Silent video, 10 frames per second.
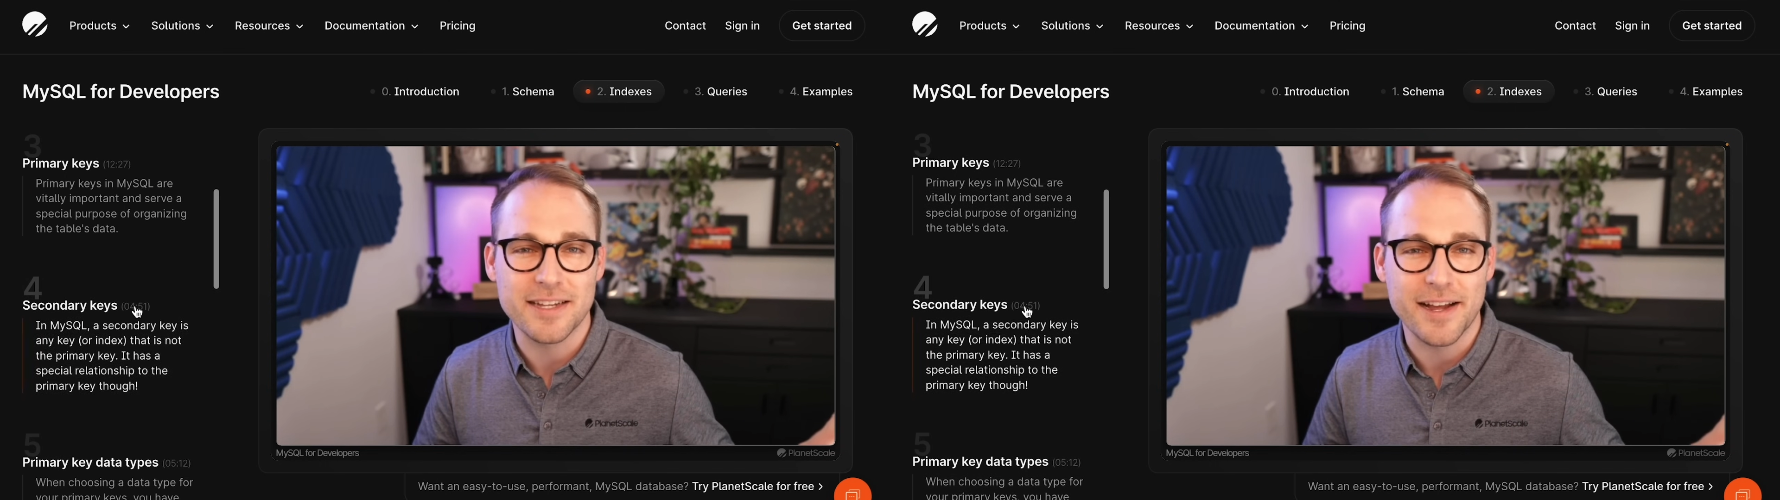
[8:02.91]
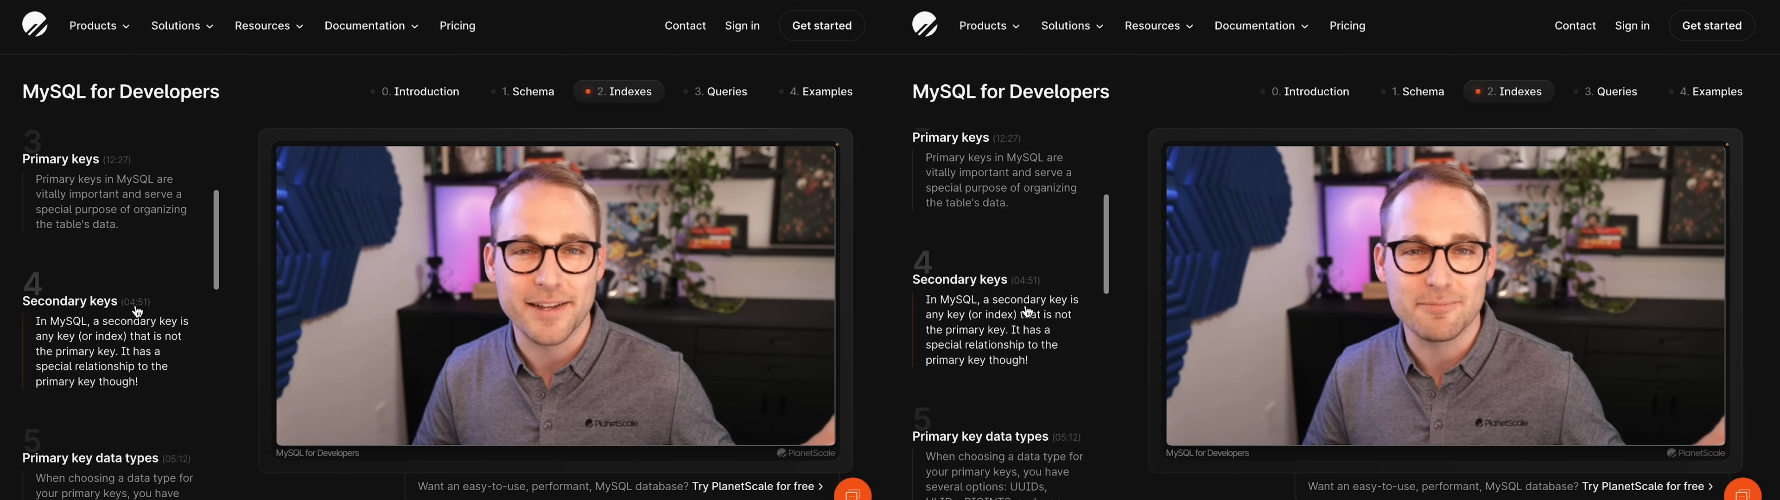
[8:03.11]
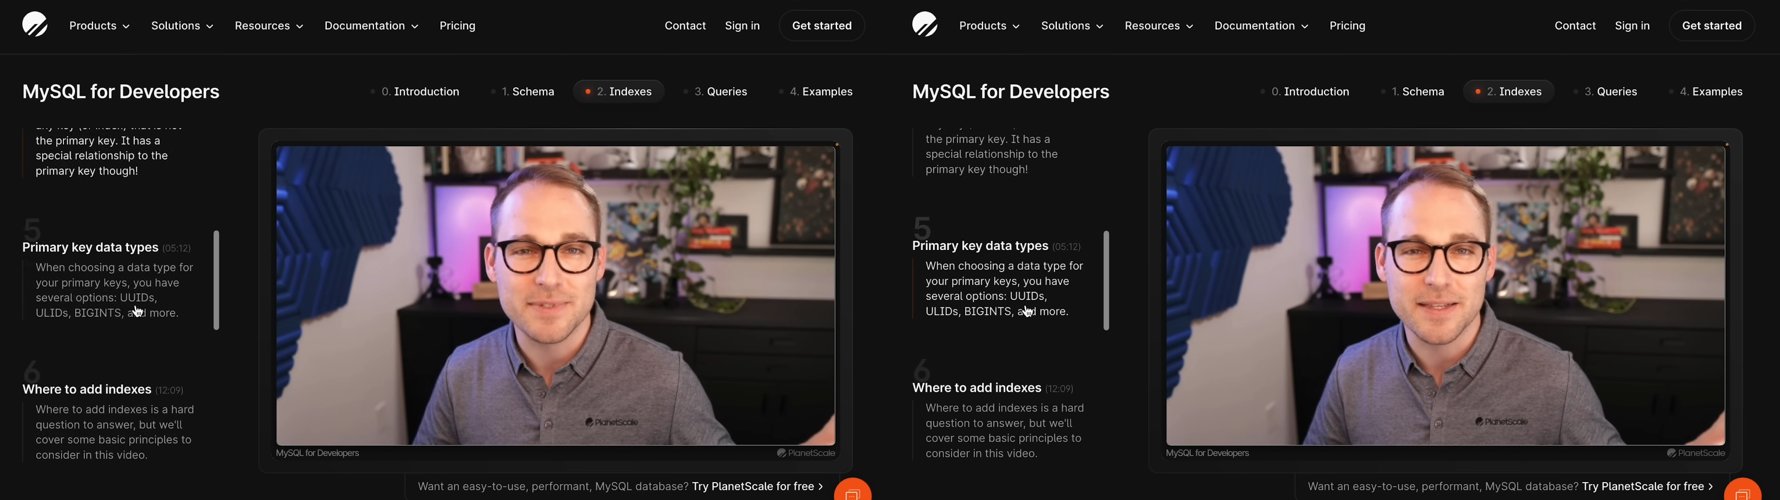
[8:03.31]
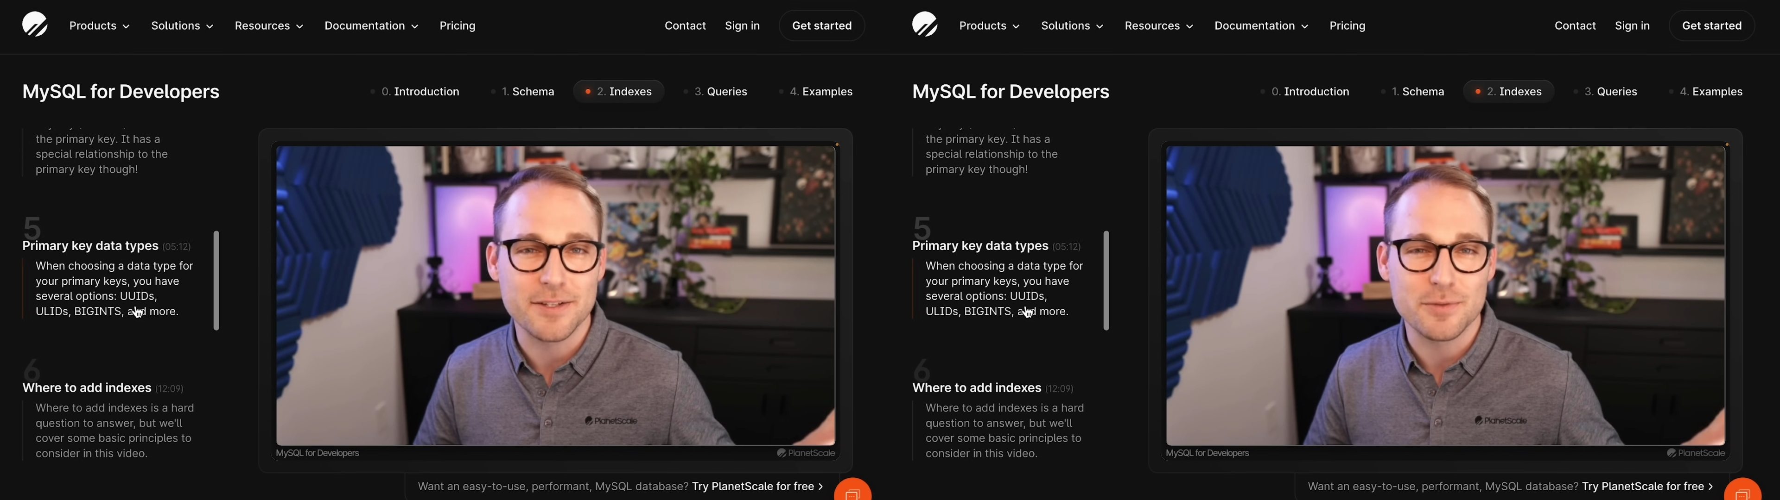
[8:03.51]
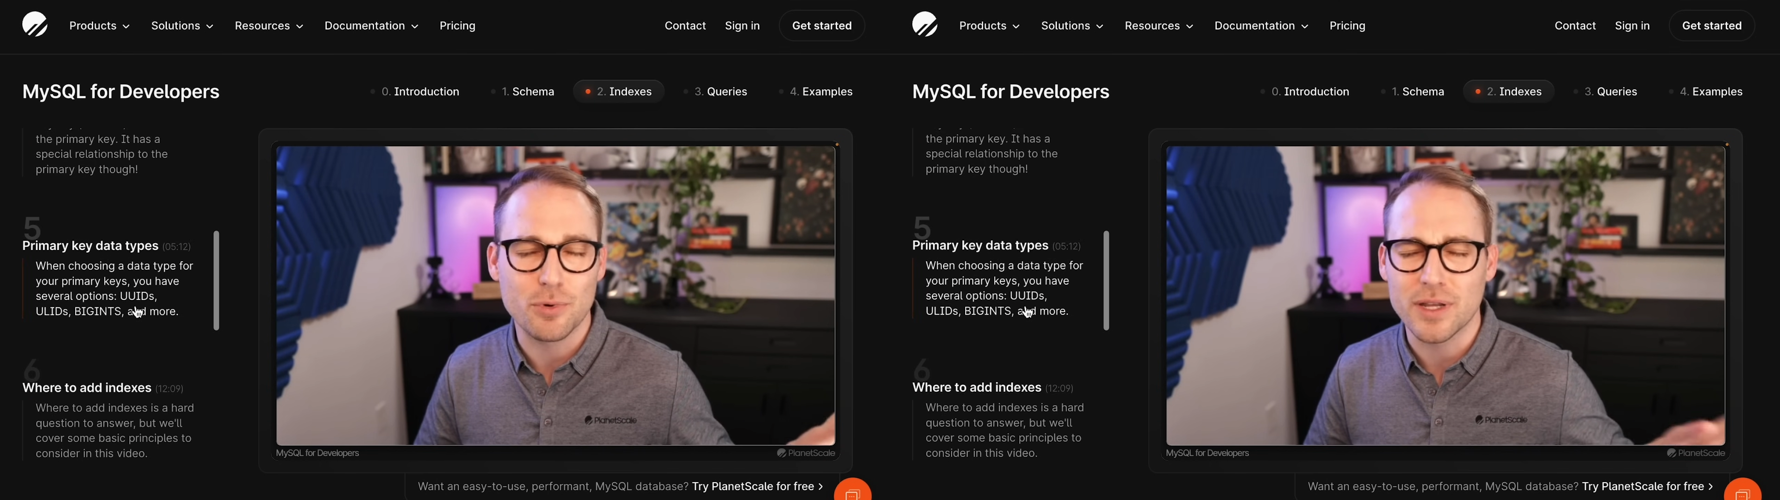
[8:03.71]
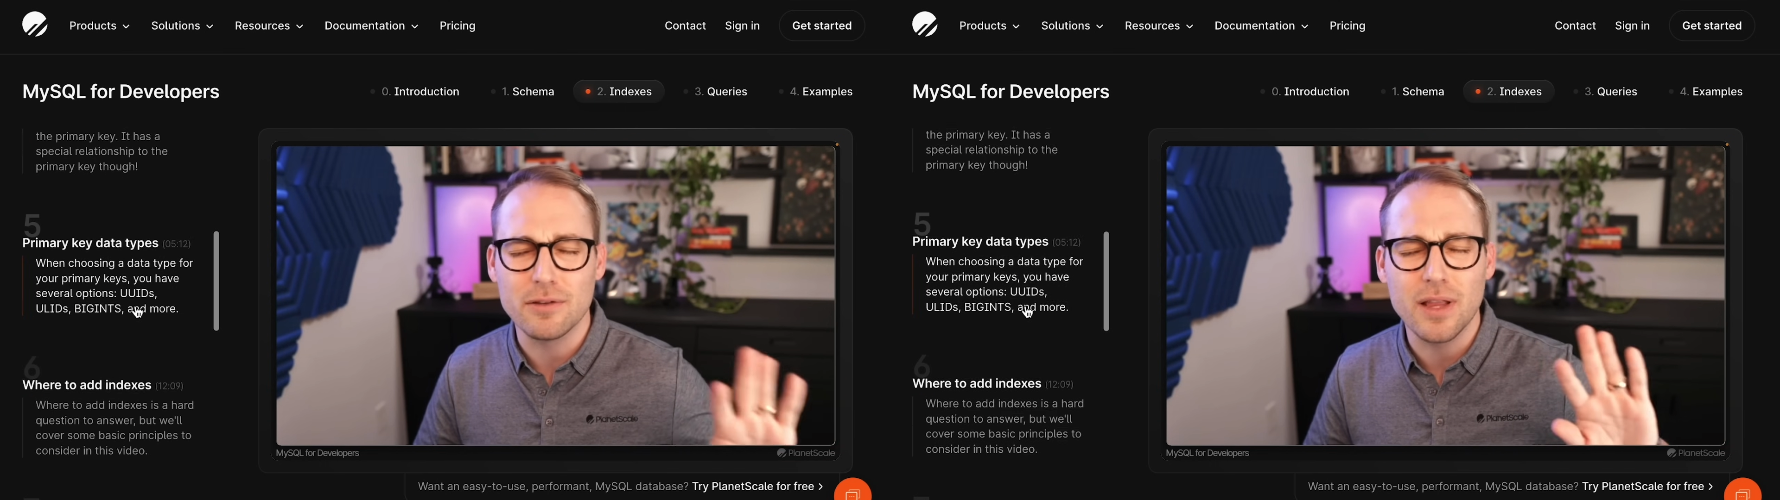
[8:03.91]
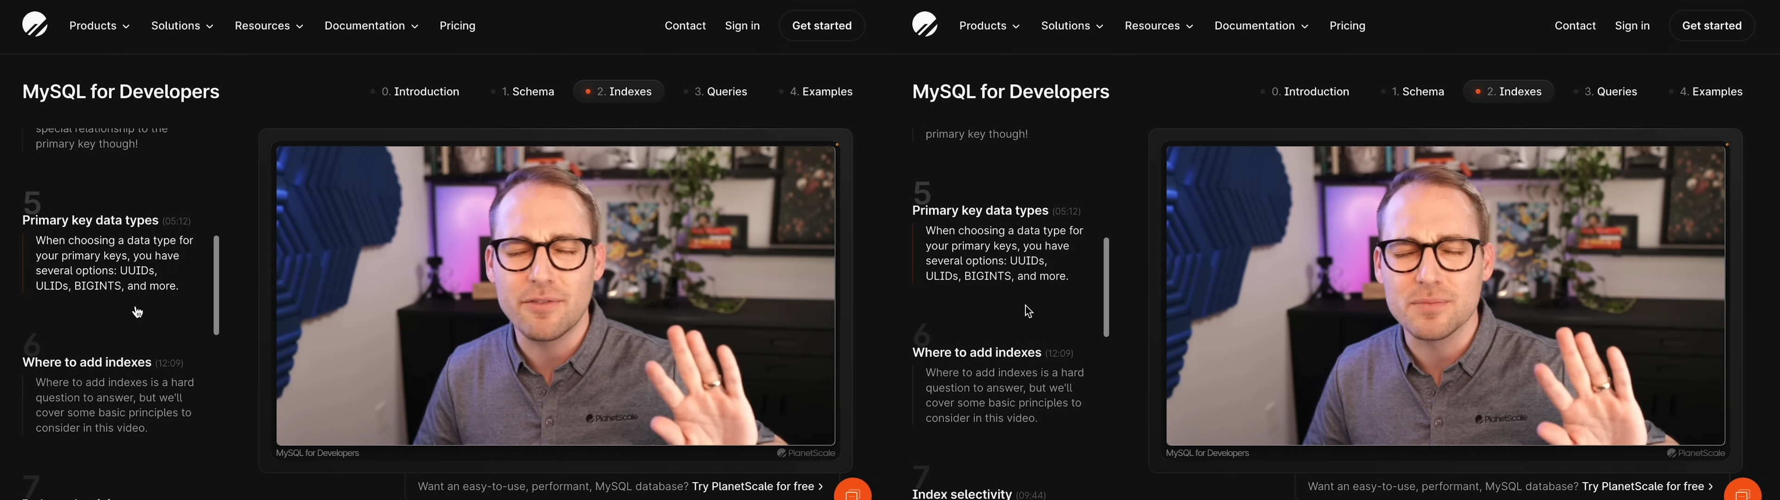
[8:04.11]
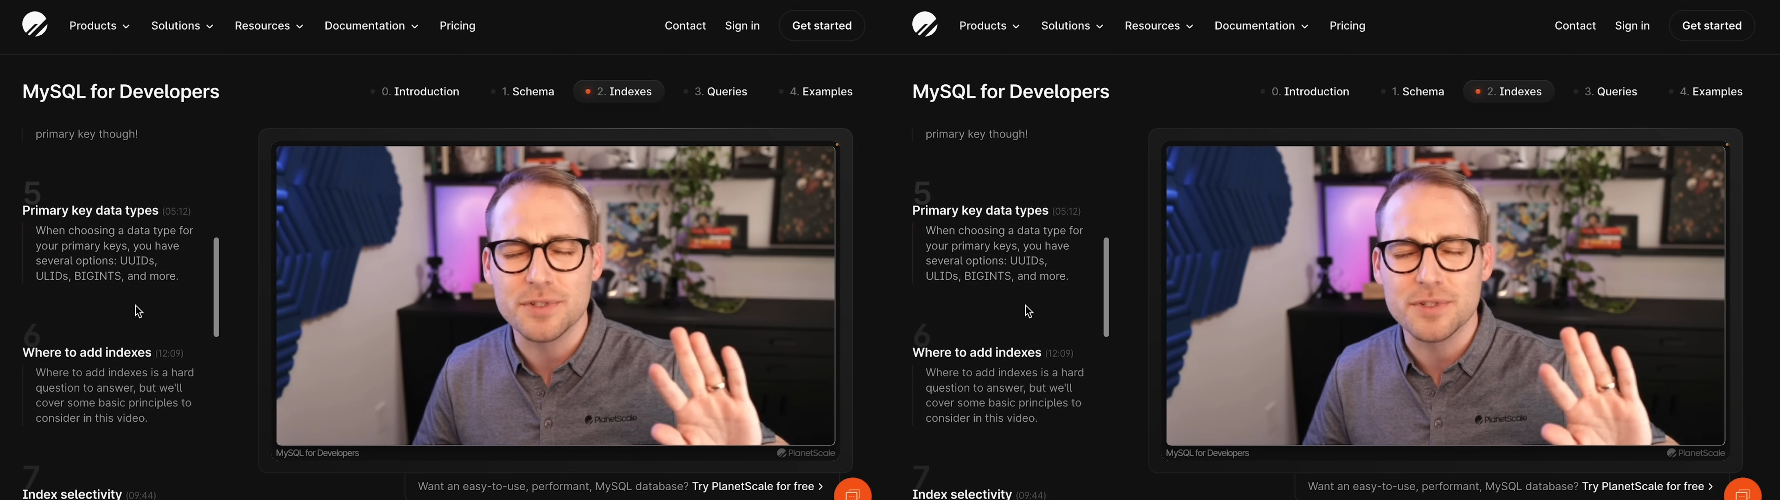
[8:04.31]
You can find that at